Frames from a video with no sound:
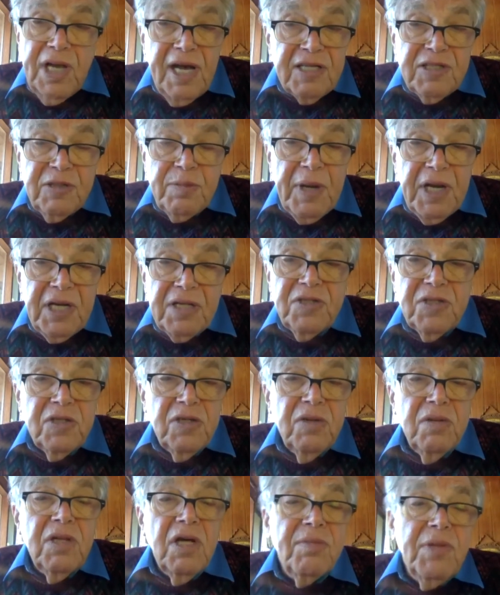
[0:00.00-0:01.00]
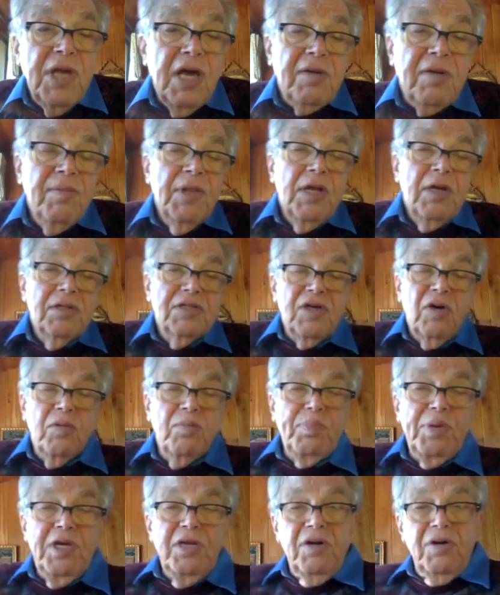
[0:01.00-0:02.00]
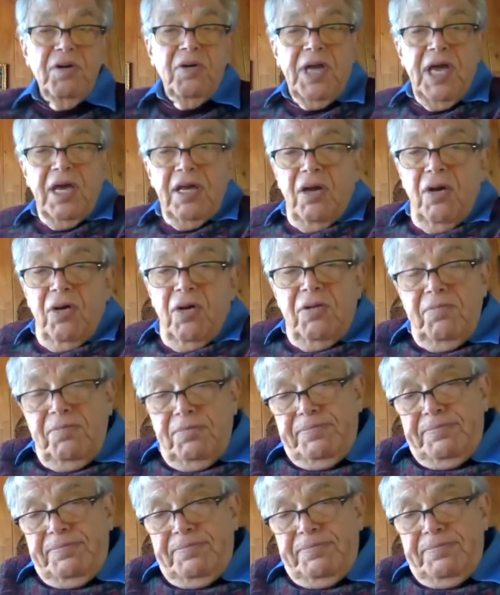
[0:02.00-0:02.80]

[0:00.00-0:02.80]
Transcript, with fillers: aspects to them. Yeah. So Peter, okay, go on.